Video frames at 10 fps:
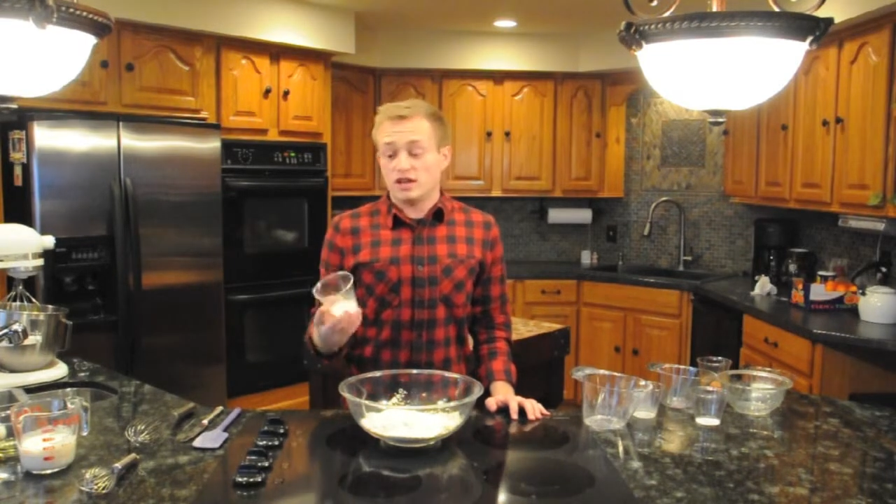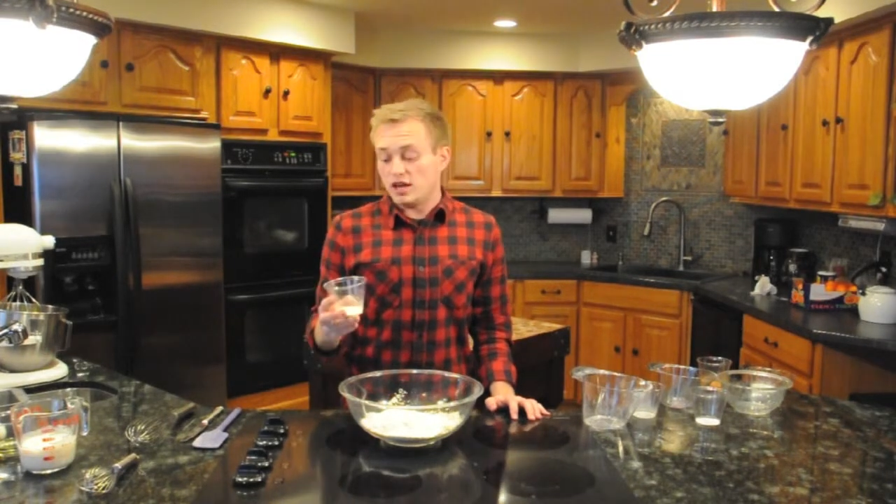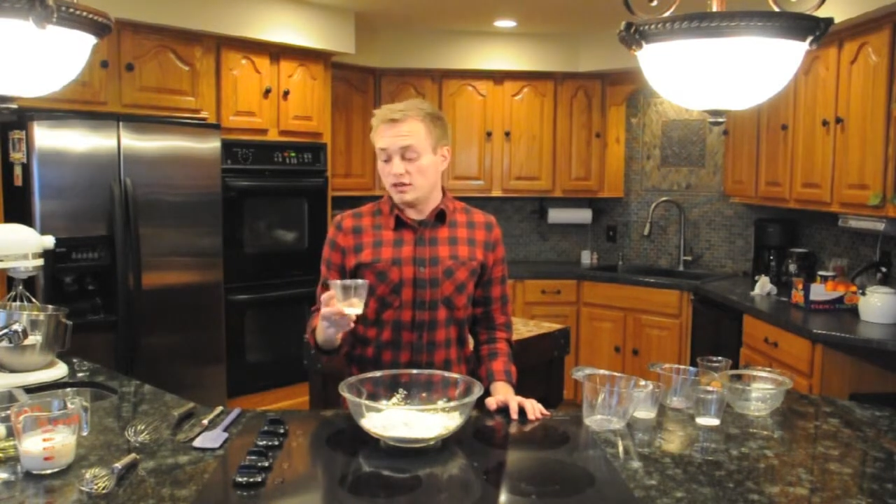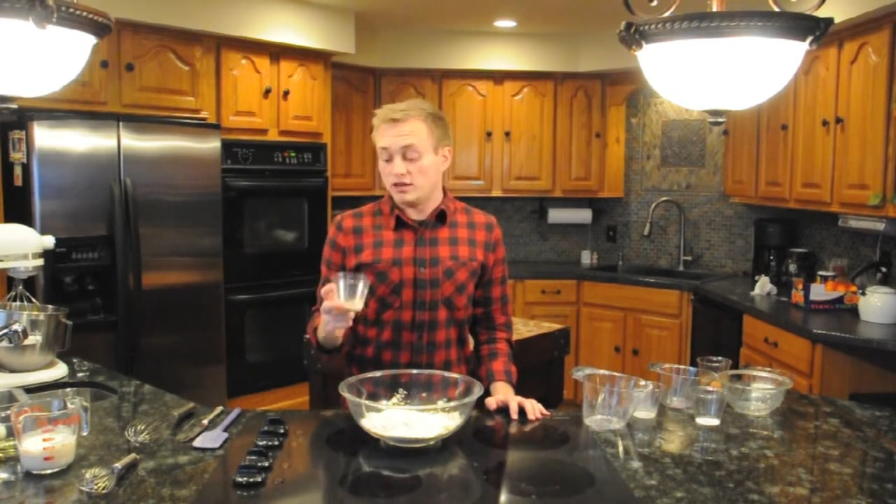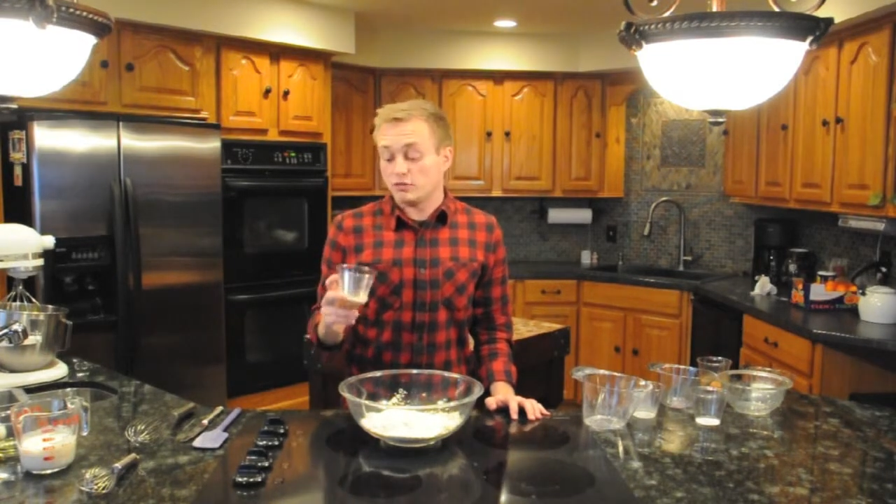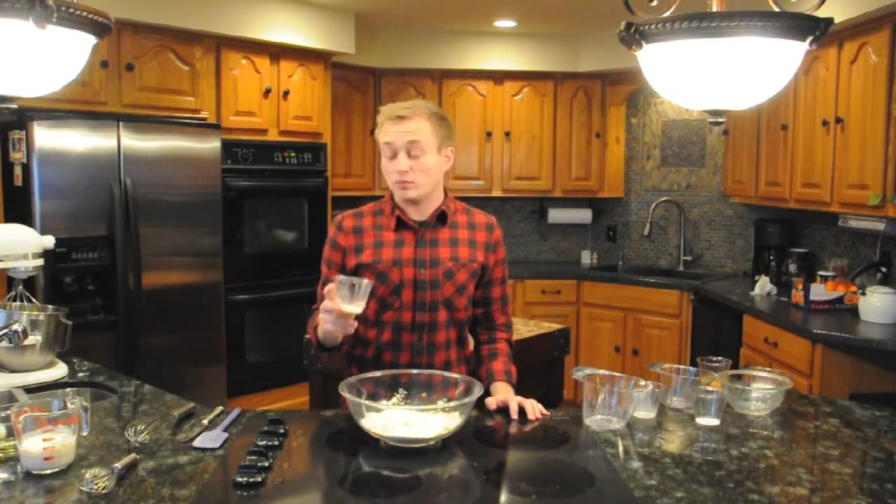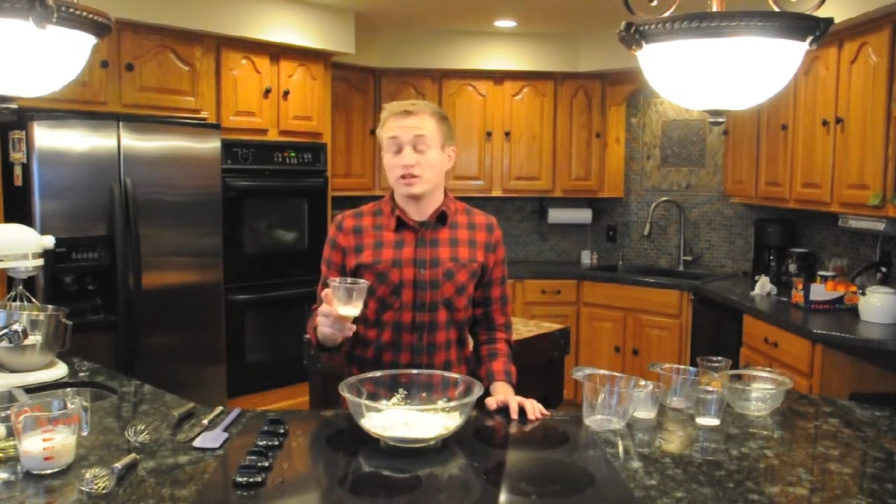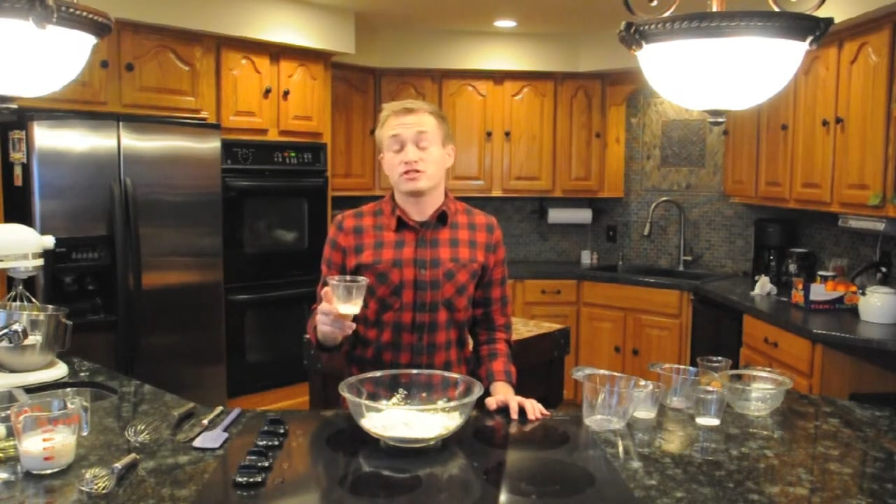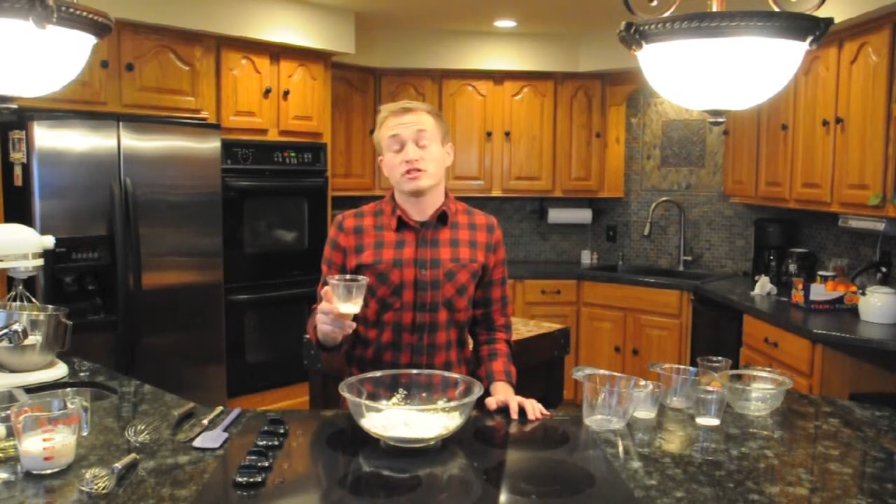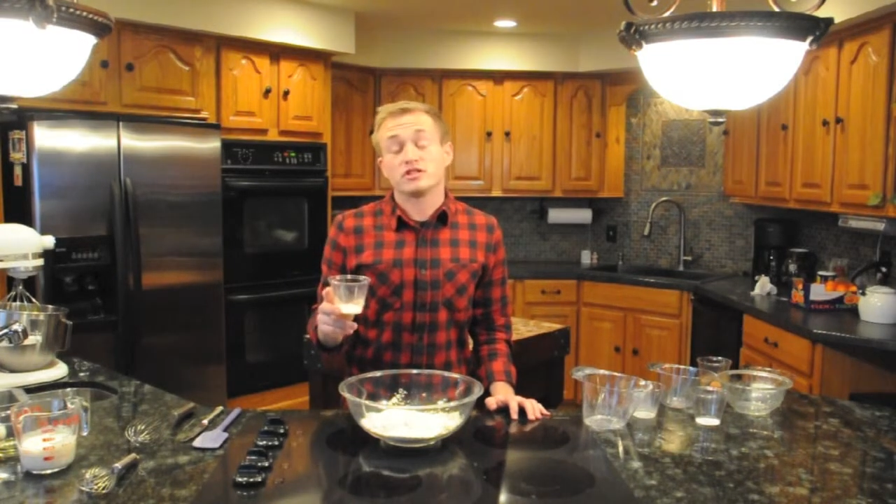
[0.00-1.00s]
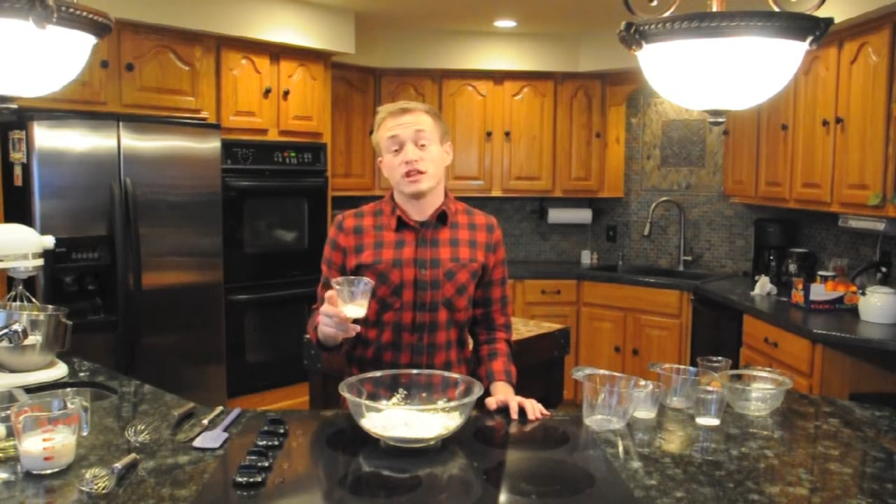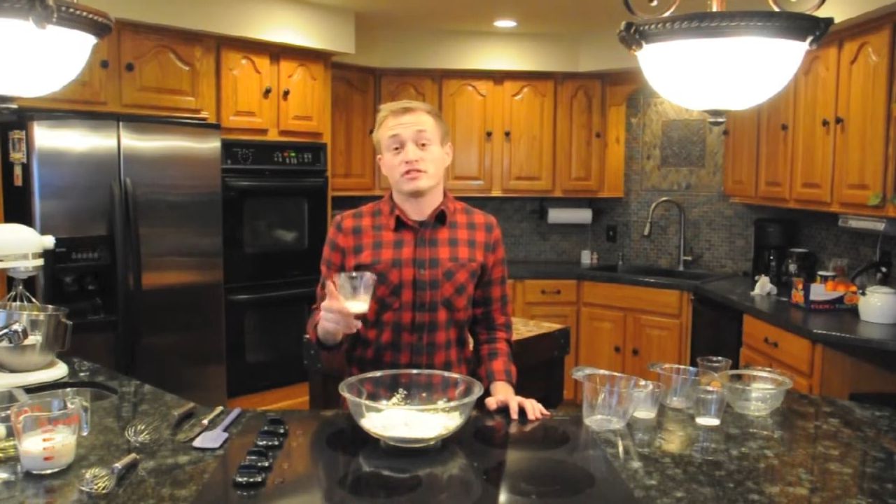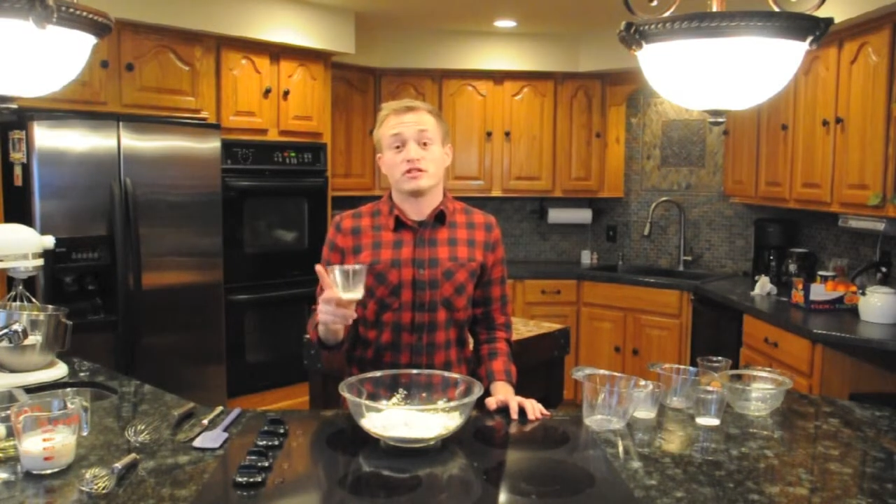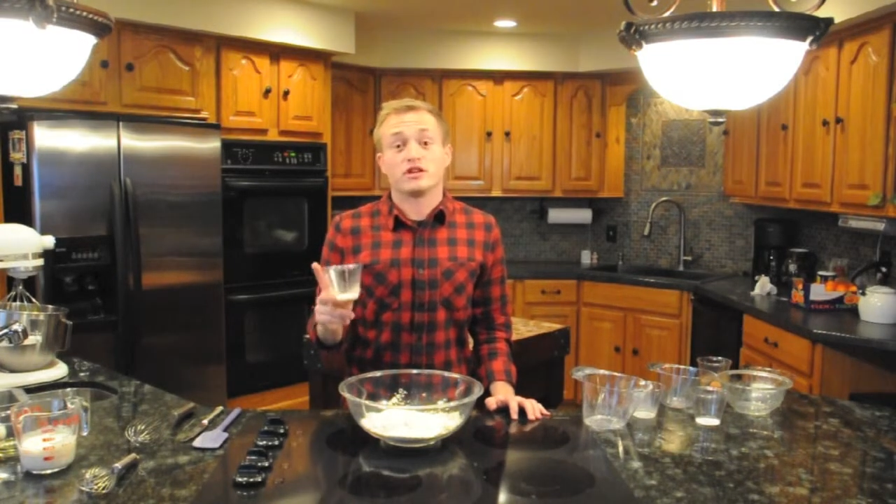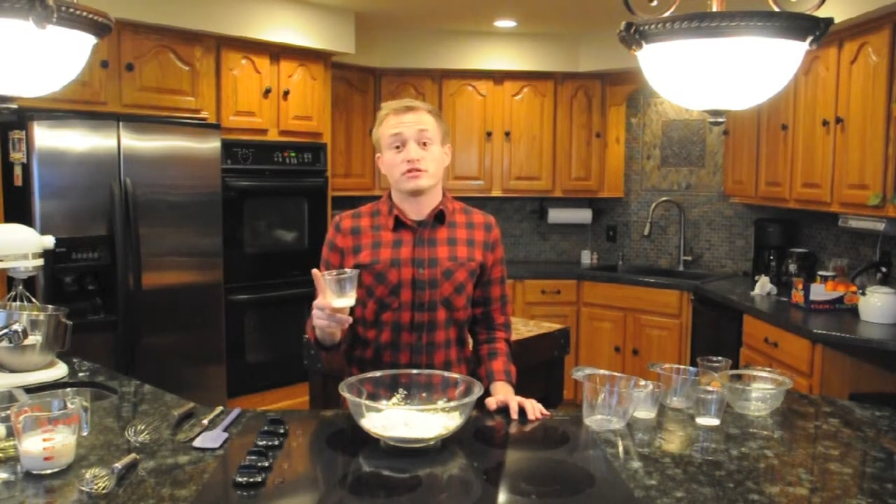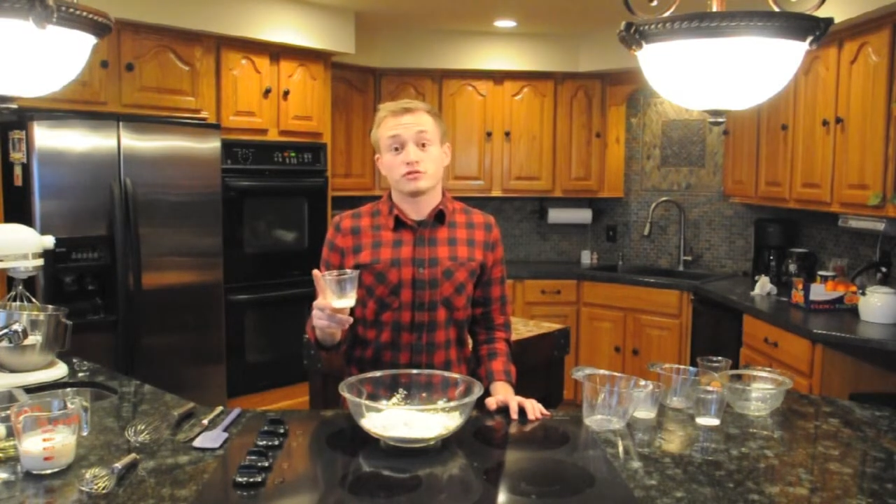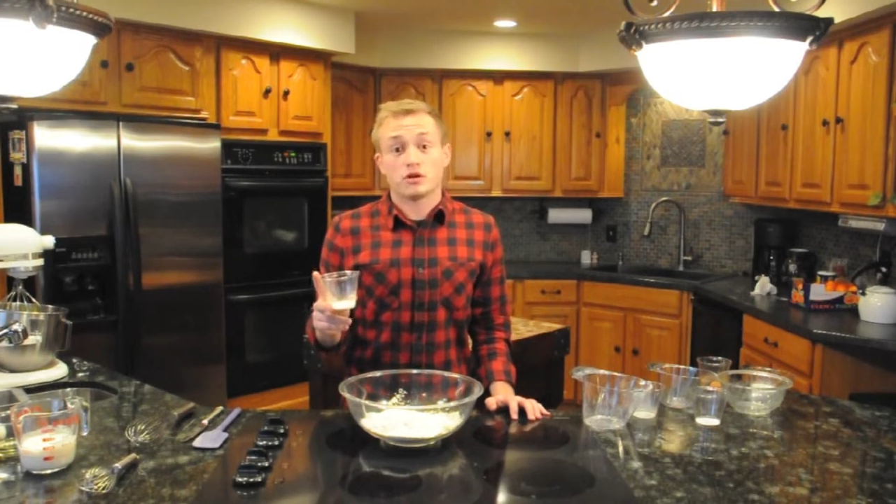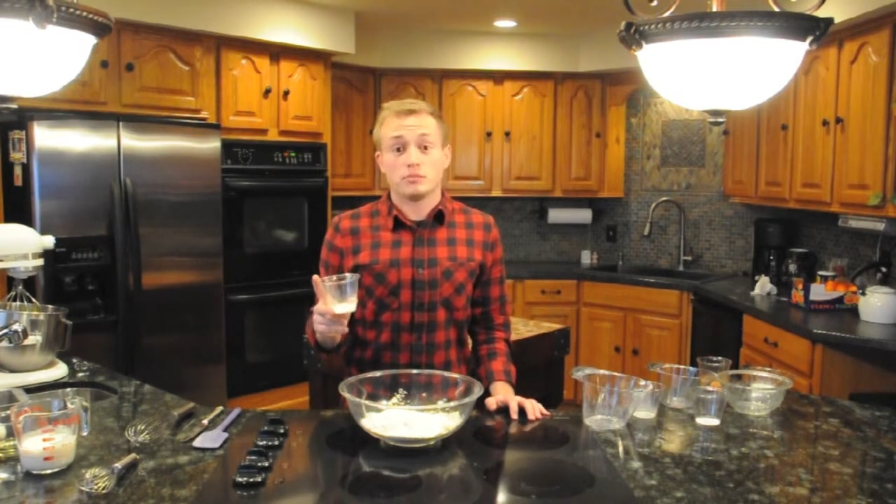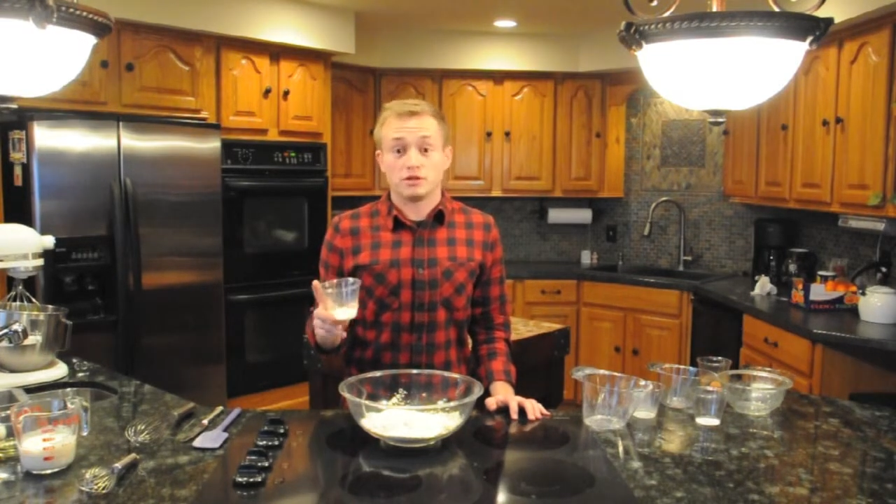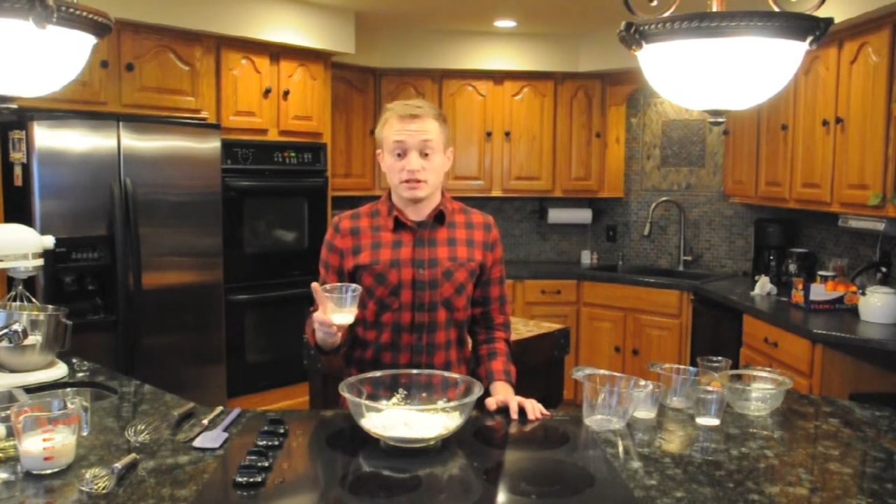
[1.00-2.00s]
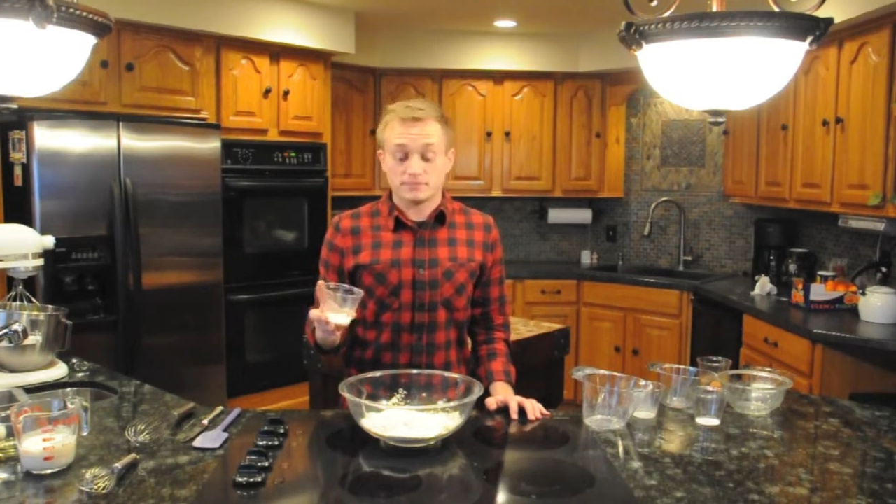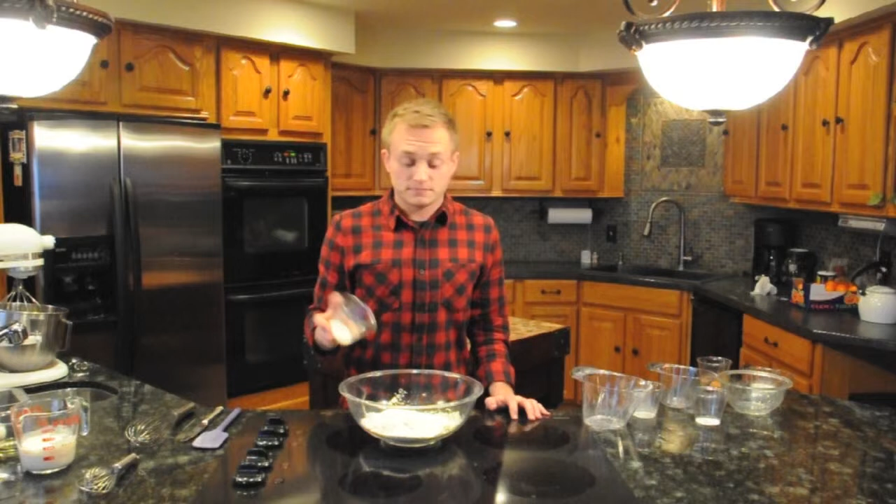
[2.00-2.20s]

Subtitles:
and this will make sure that it's not as crumbly.